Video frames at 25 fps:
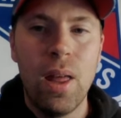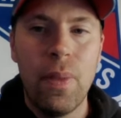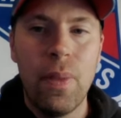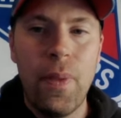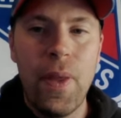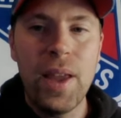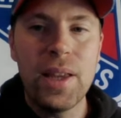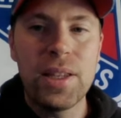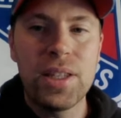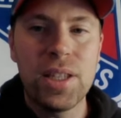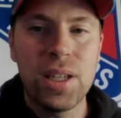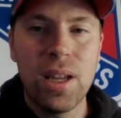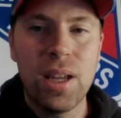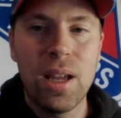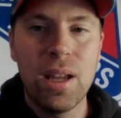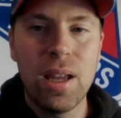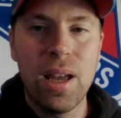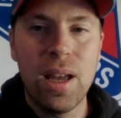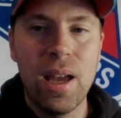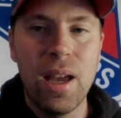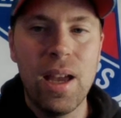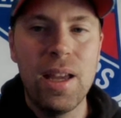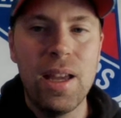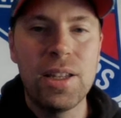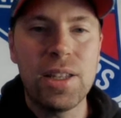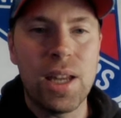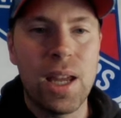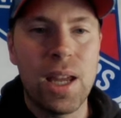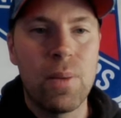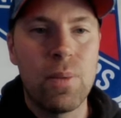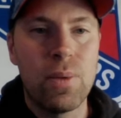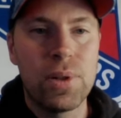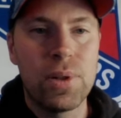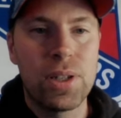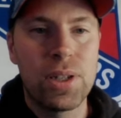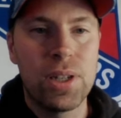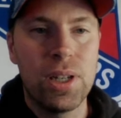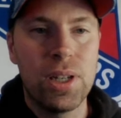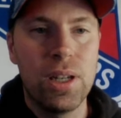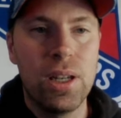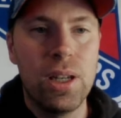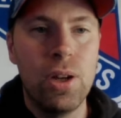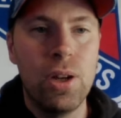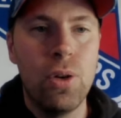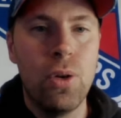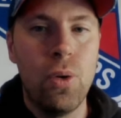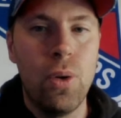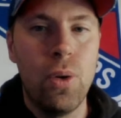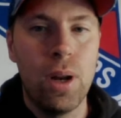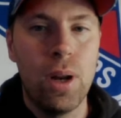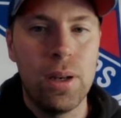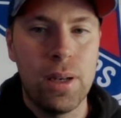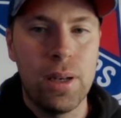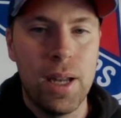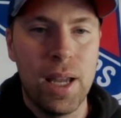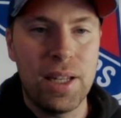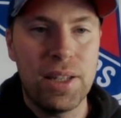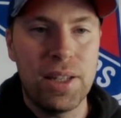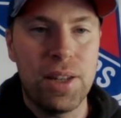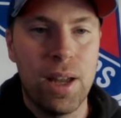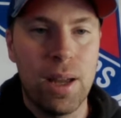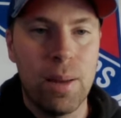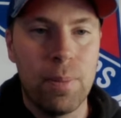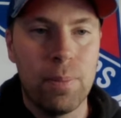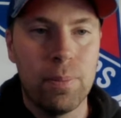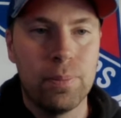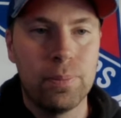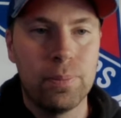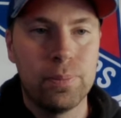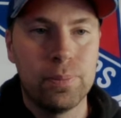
Thanks again, guys. I will see you next time.